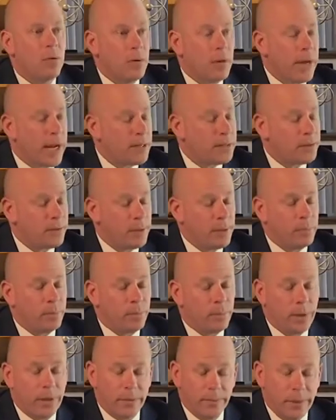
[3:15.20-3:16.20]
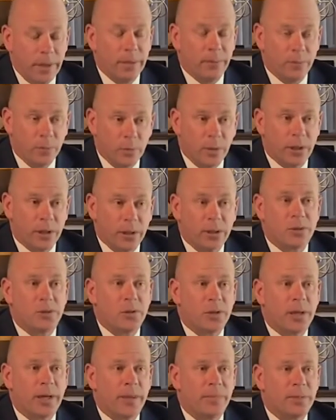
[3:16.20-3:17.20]
actually in really good
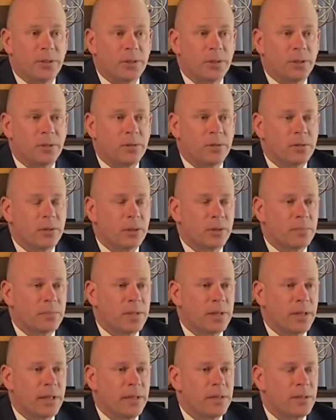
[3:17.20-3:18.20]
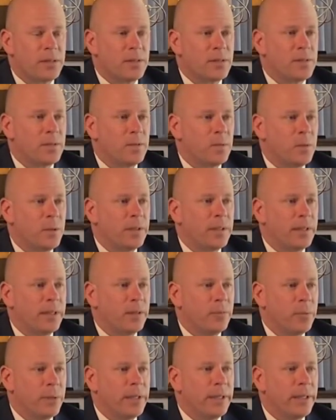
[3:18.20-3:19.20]
shape considering the circumstances. One thing
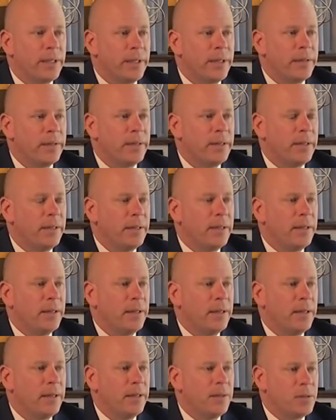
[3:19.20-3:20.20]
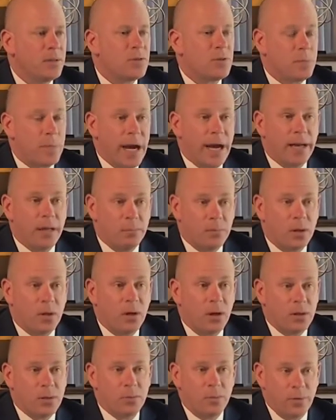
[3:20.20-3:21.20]
that we did, this was back in
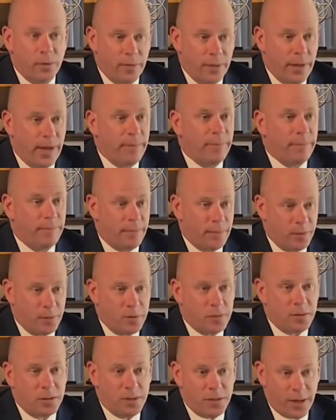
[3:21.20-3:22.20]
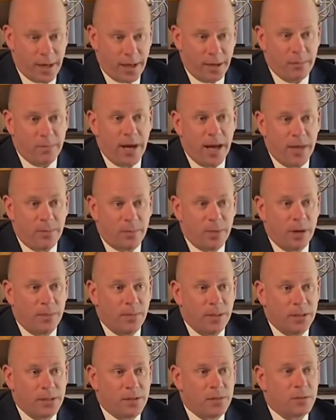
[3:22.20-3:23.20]
March, and we were in that first to second math problem
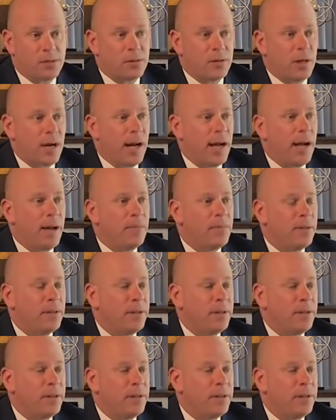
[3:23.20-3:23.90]
I just described.